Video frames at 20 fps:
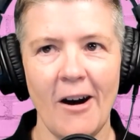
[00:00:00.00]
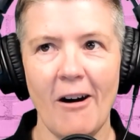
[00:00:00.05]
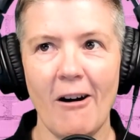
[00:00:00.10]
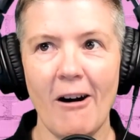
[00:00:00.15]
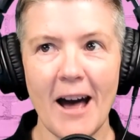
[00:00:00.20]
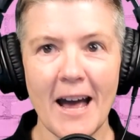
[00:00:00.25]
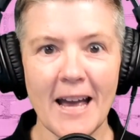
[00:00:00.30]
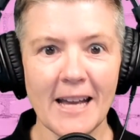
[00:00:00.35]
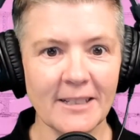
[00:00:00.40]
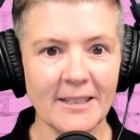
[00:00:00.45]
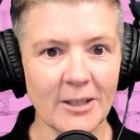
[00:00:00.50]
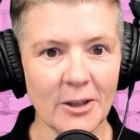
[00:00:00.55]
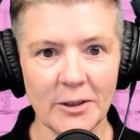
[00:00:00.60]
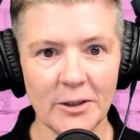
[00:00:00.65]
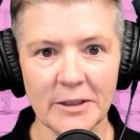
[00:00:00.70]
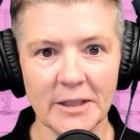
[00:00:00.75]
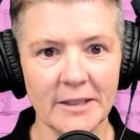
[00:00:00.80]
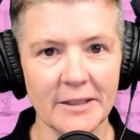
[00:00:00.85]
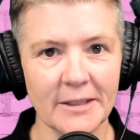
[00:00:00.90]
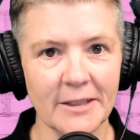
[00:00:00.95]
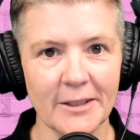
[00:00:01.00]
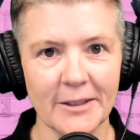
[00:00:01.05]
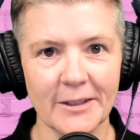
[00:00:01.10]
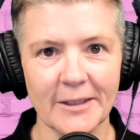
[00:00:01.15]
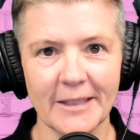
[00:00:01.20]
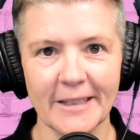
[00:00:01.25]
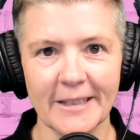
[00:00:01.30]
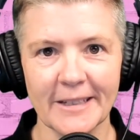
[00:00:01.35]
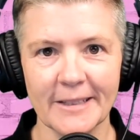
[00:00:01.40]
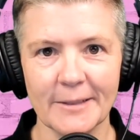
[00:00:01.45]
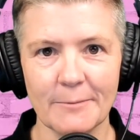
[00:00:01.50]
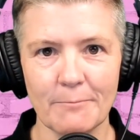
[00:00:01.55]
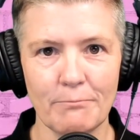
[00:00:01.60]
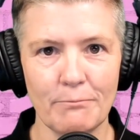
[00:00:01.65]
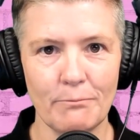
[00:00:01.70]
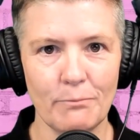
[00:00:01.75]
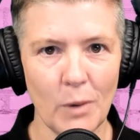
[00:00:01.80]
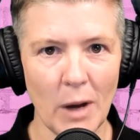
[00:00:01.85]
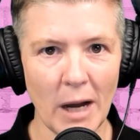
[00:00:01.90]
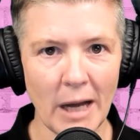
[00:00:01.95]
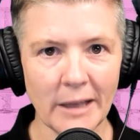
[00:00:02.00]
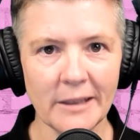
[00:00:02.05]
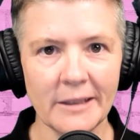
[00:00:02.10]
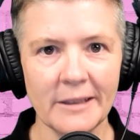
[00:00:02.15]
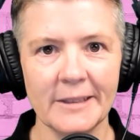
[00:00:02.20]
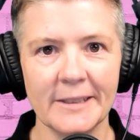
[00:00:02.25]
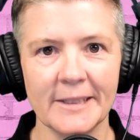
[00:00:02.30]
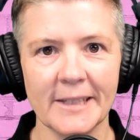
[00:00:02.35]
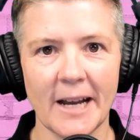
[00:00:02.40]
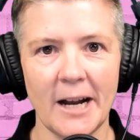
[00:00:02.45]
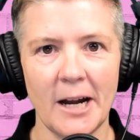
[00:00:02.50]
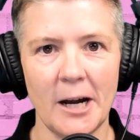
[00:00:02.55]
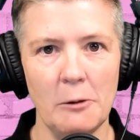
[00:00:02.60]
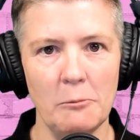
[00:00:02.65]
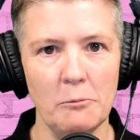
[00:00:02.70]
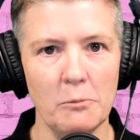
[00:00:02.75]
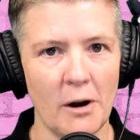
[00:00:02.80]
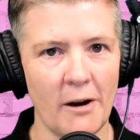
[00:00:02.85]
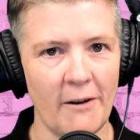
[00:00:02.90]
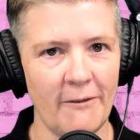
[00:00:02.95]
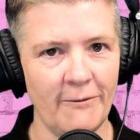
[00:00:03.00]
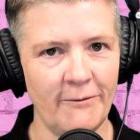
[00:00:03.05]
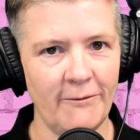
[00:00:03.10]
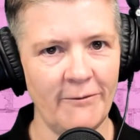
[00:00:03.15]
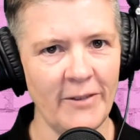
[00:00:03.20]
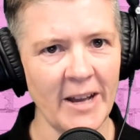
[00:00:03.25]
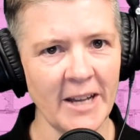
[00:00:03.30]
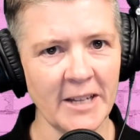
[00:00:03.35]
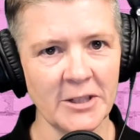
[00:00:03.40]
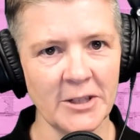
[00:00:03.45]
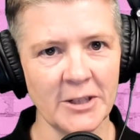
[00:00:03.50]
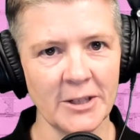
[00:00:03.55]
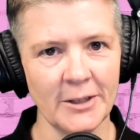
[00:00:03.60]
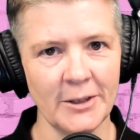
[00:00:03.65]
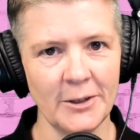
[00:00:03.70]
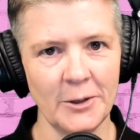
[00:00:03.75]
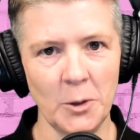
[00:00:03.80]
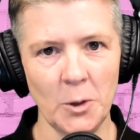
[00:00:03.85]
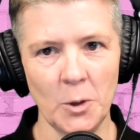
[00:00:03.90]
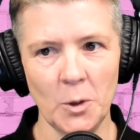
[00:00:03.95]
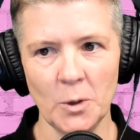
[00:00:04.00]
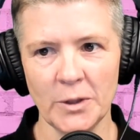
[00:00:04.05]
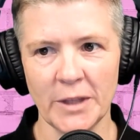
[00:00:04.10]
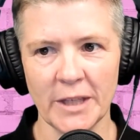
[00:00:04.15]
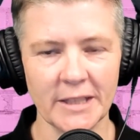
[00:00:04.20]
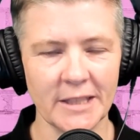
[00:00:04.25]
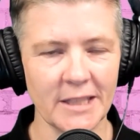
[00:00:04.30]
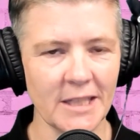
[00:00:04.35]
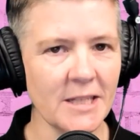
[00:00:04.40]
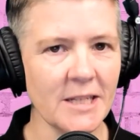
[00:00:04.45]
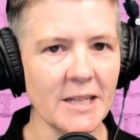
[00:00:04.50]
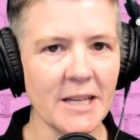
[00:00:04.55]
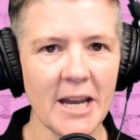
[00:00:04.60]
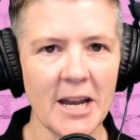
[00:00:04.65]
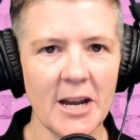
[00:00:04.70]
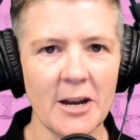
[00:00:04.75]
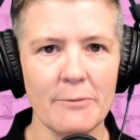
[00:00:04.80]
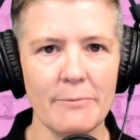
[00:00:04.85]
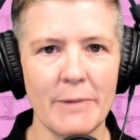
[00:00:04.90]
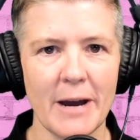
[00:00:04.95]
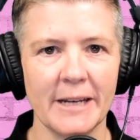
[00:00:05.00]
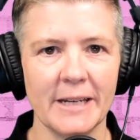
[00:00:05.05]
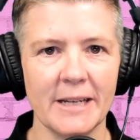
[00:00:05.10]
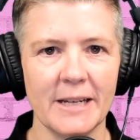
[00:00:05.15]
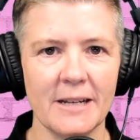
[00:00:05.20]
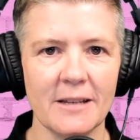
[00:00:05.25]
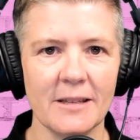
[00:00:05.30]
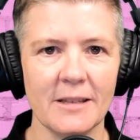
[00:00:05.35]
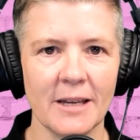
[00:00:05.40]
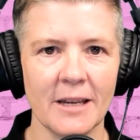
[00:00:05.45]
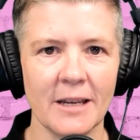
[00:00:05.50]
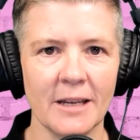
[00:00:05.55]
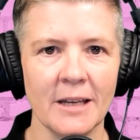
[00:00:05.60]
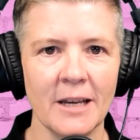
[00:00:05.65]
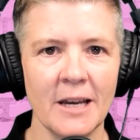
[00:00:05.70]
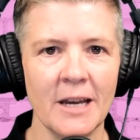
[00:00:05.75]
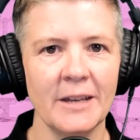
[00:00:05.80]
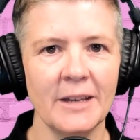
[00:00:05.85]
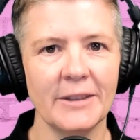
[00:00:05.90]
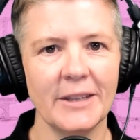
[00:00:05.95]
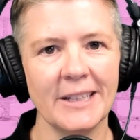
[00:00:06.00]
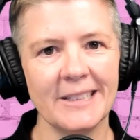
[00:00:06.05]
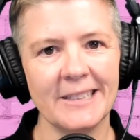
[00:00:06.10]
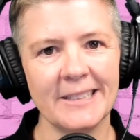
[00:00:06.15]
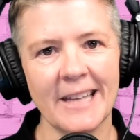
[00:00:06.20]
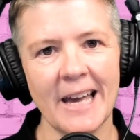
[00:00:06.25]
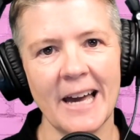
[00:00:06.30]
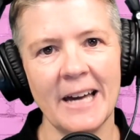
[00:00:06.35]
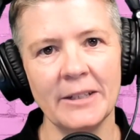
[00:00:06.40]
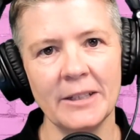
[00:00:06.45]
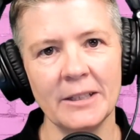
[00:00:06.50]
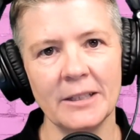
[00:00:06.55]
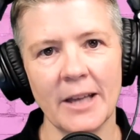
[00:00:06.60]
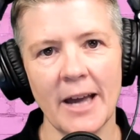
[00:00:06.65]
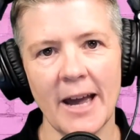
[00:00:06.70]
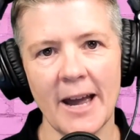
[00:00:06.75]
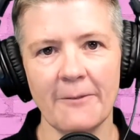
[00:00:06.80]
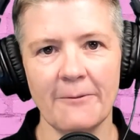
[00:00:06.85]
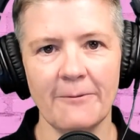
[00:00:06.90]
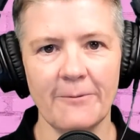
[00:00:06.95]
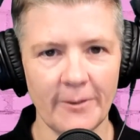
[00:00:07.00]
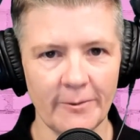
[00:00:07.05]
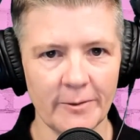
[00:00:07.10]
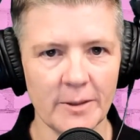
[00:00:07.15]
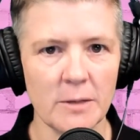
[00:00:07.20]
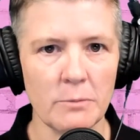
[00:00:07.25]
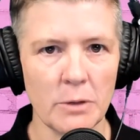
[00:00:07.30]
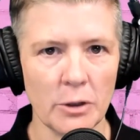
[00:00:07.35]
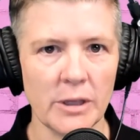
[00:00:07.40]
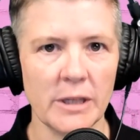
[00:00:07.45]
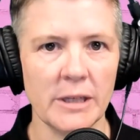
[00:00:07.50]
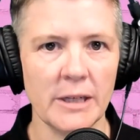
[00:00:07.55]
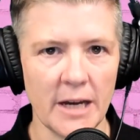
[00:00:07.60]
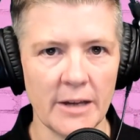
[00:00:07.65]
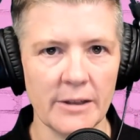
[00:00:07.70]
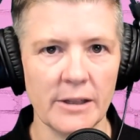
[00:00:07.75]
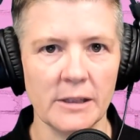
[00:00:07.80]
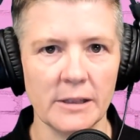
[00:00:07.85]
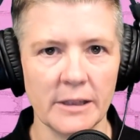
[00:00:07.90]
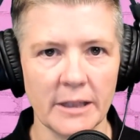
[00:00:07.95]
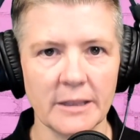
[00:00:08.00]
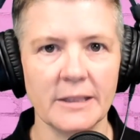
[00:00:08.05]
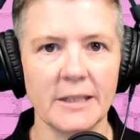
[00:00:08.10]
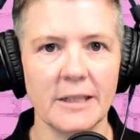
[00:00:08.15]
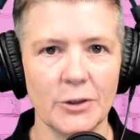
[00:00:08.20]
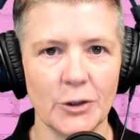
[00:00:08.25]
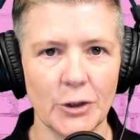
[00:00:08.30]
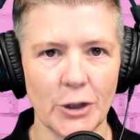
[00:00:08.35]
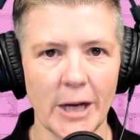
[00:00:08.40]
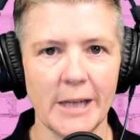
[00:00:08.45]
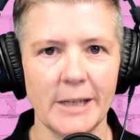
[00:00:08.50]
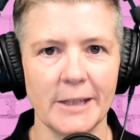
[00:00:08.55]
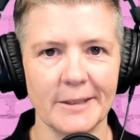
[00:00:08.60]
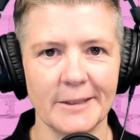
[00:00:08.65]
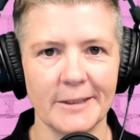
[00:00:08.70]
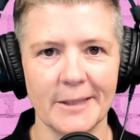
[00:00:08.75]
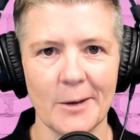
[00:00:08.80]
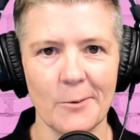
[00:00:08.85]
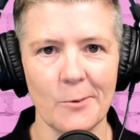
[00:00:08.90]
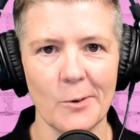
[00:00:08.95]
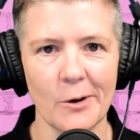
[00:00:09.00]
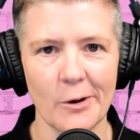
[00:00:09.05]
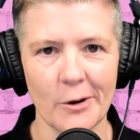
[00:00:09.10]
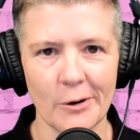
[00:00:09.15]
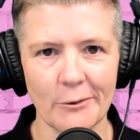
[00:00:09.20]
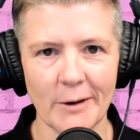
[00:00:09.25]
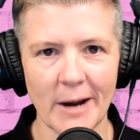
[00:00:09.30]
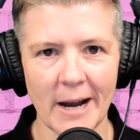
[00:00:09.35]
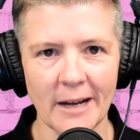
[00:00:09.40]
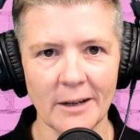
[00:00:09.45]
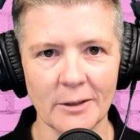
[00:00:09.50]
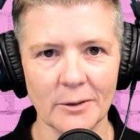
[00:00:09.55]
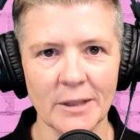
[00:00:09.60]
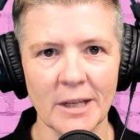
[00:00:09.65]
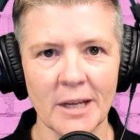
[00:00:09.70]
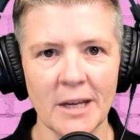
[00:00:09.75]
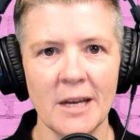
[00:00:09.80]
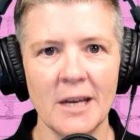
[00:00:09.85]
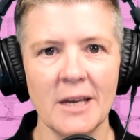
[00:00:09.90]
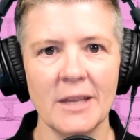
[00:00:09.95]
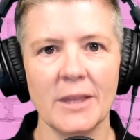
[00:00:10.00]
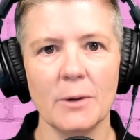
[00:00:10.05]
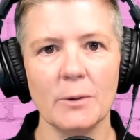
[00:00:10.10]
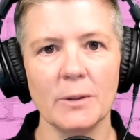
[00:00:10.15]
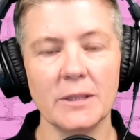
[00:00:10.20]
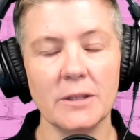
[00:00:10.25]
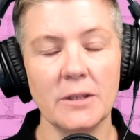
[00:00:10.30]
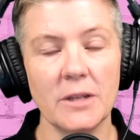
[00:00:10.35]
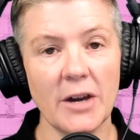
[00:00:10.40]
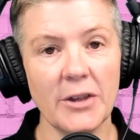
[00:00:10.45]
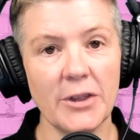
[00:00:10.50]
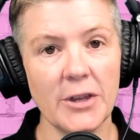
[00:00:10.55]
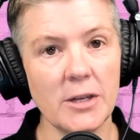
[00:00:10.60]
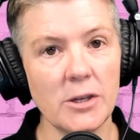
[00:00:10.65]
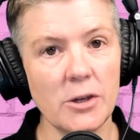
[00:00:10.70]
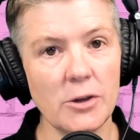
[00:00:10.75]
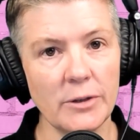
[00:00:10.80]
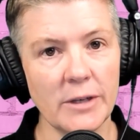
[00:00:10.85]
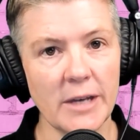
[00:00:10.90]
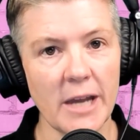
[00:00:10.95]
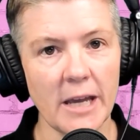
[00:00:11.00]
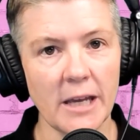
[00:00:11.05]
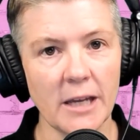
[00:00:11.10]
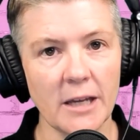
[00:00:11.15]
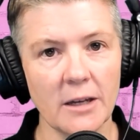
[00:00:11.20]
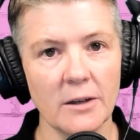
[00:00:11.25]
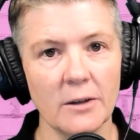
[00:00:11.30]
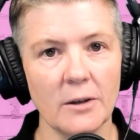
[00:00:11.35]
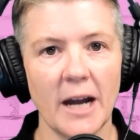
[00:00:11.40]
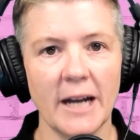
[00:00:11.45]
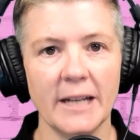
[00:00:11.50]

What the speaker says: I turned into this buttoned up professional that didn't care about anything, that sounded like 50 million other LinkedIn trainers that were around. There was nothing unique.